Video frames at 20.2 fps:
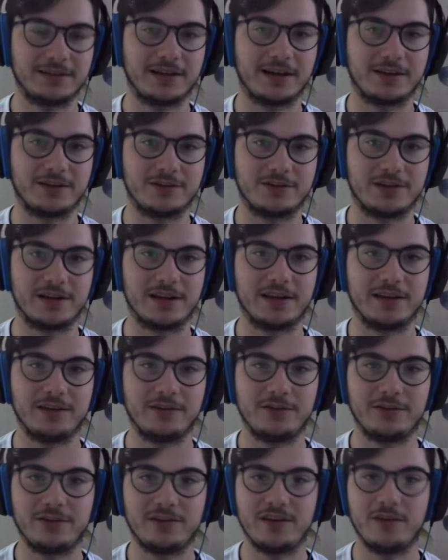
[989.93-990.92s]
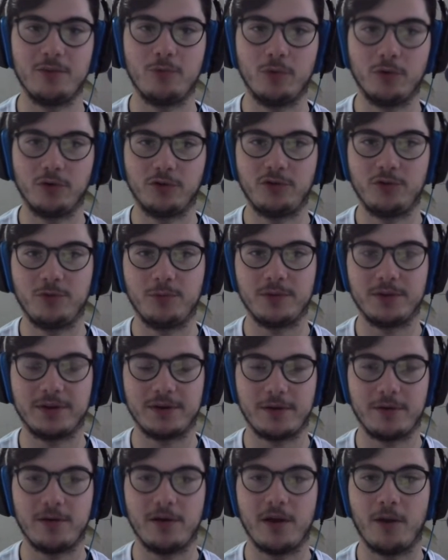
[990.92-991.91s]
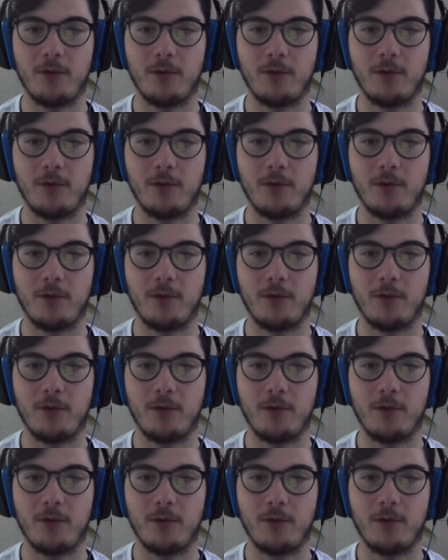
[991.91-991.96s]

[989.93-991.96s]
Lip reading: actually, to see what we do